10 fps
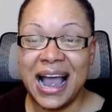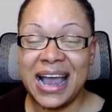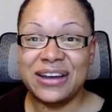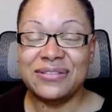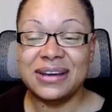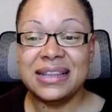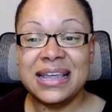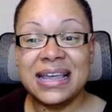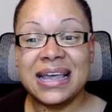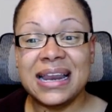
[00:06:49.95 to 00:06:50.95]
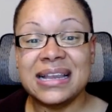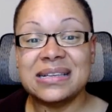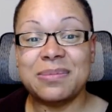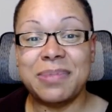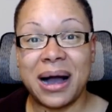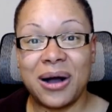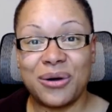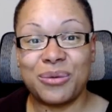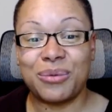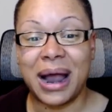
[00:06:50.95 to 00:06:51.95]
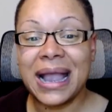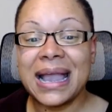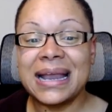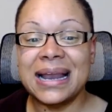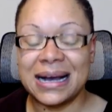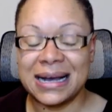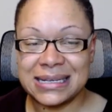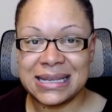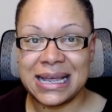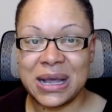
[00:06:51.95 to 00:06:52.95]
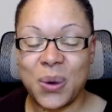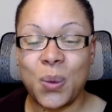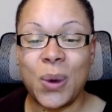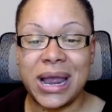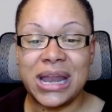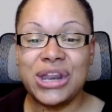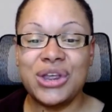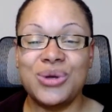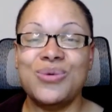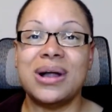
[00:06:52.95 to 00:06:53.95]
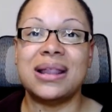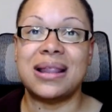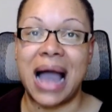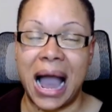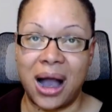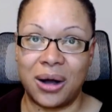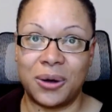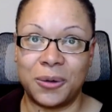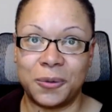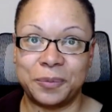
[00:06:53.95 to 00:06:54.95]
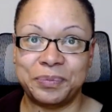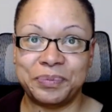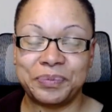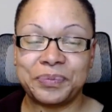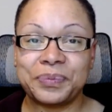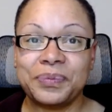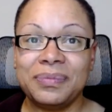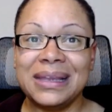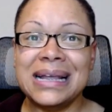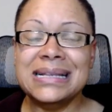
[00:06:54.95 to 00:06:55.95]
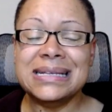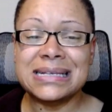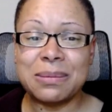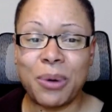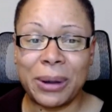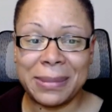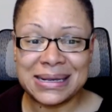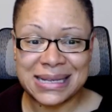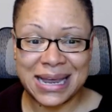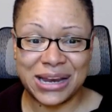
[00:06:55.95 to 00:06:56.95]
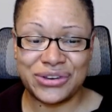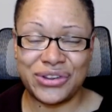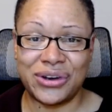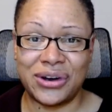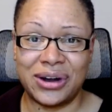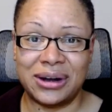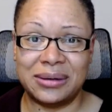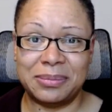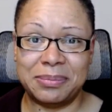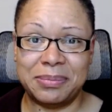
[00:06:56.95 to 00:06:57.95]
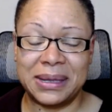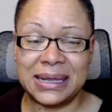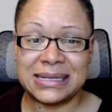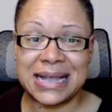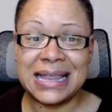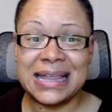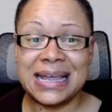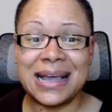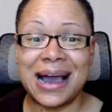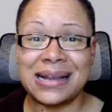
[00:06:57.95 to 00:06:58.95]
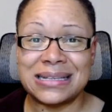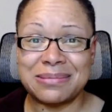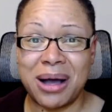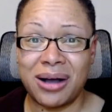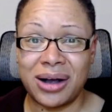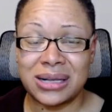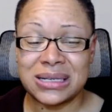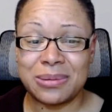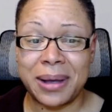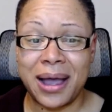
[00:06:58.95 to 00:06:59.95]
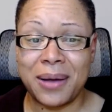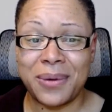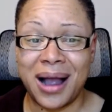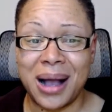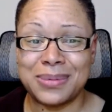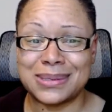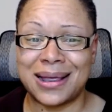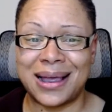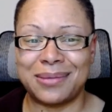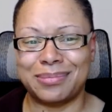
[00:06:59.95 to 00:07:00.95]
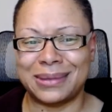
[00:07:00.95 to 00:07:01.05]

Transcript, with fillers: And really, it is about recognizing when you allow disappointment to get into your heart, because that thing got into my heart so bad where I was like,